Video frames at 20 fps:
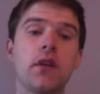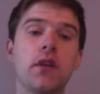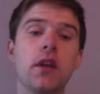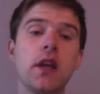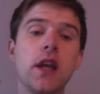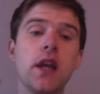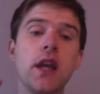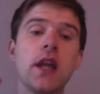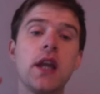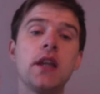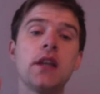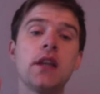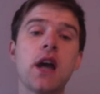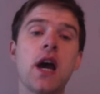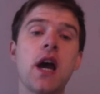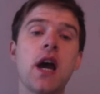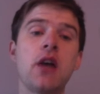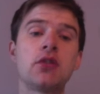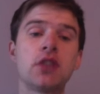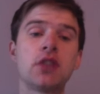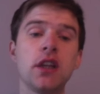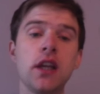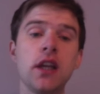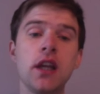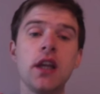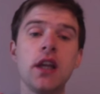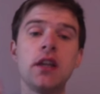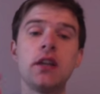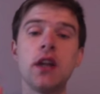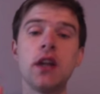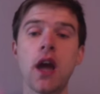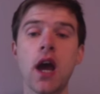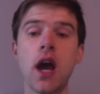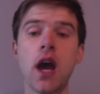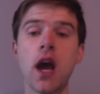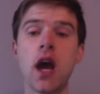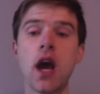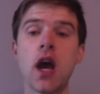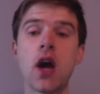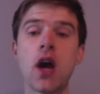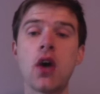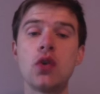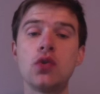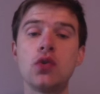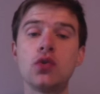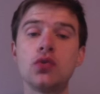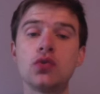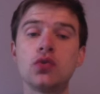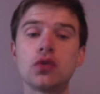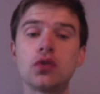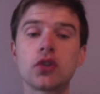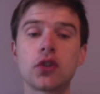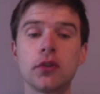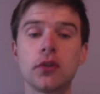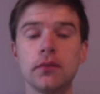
In, out, in, out.